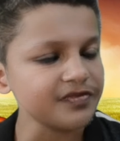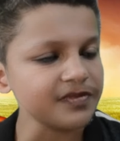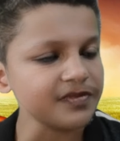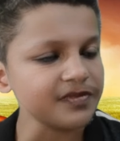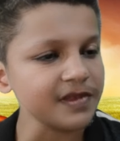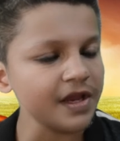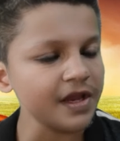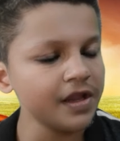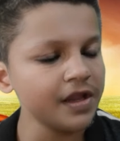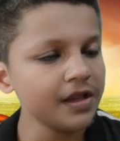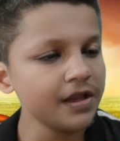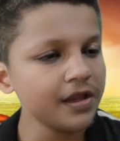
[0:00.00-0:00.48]

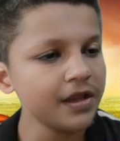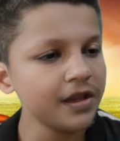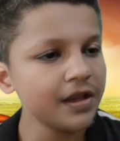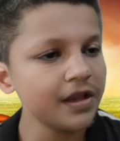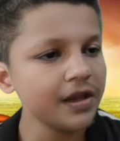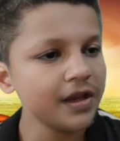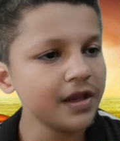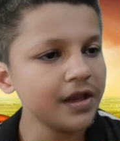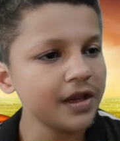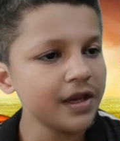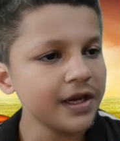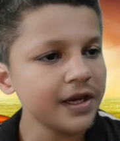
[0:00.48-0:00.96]
It's
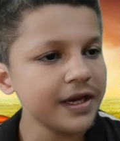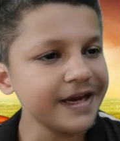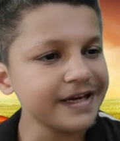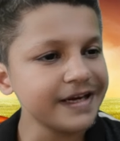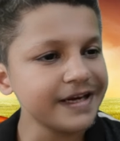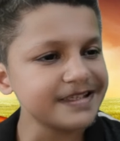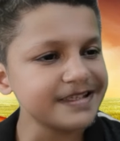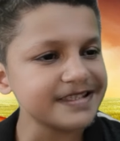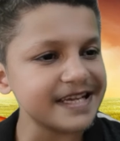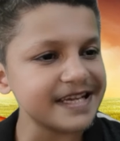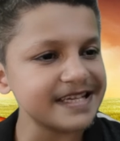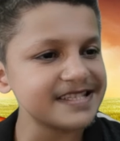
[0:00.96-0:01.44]

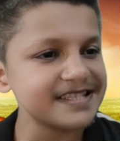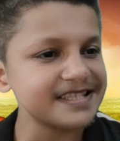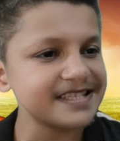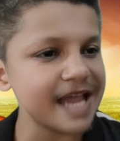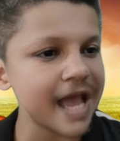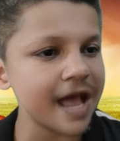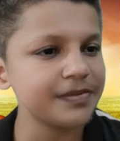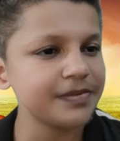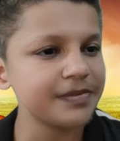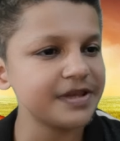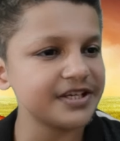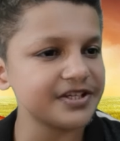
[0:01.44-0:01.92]
established
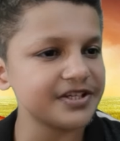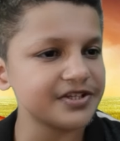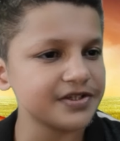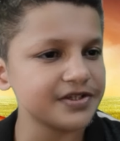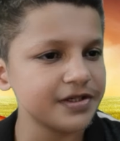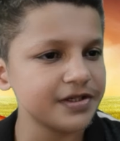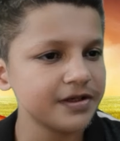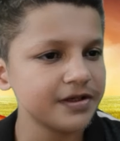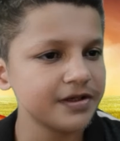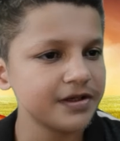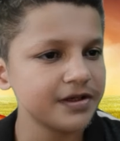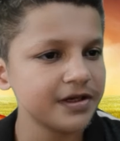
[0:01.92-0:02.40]
in the
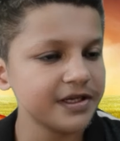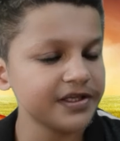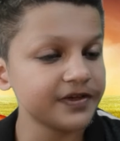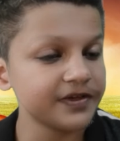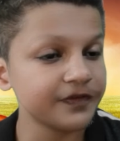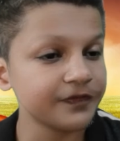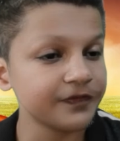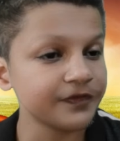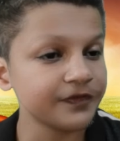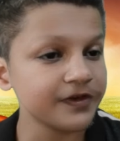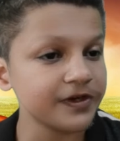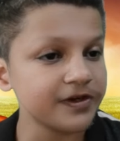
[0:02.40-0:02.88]
first
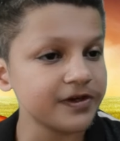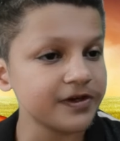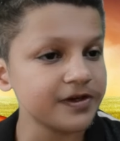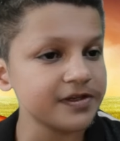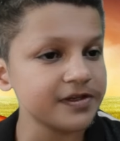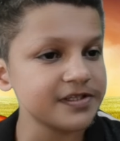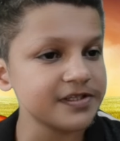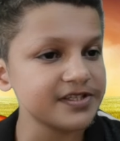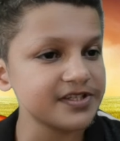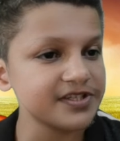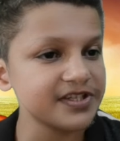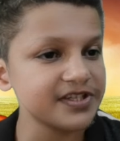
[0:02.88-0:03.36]
scene
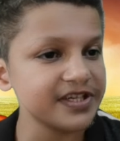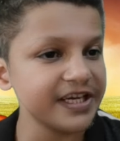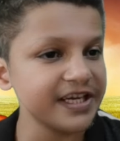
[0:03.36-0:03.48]
that Kurt